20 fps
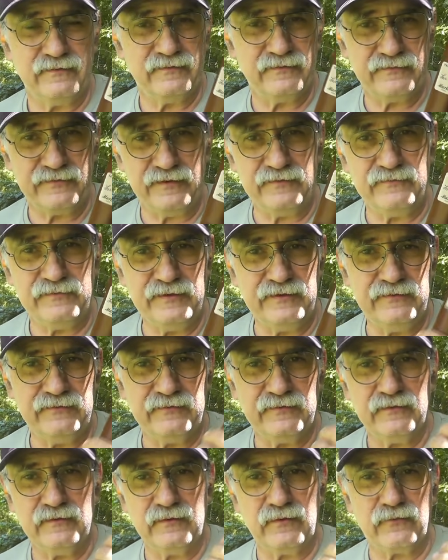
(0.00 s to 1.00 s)
since
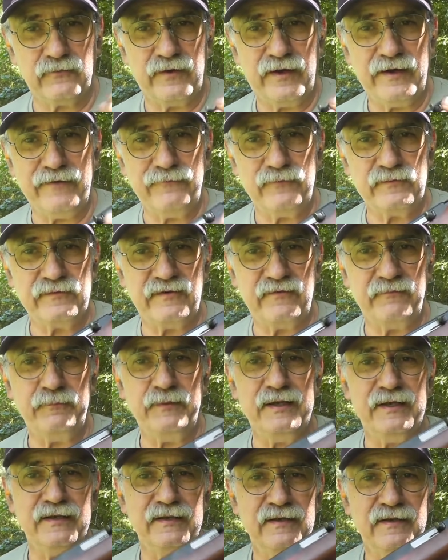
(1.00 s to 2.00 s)
these little rifles have
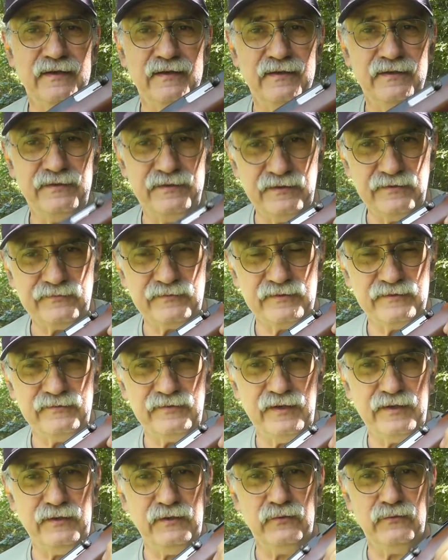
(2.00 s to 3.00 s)
been
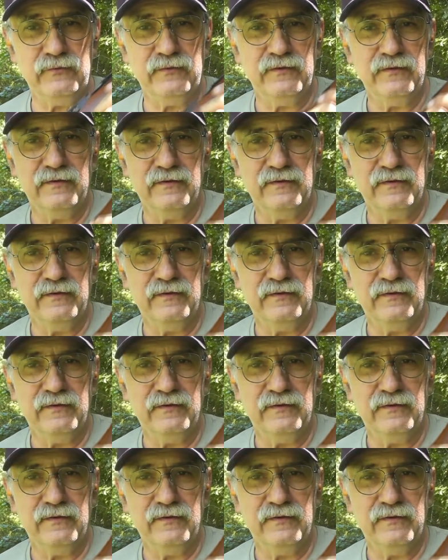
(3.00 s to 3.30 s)
discontinued,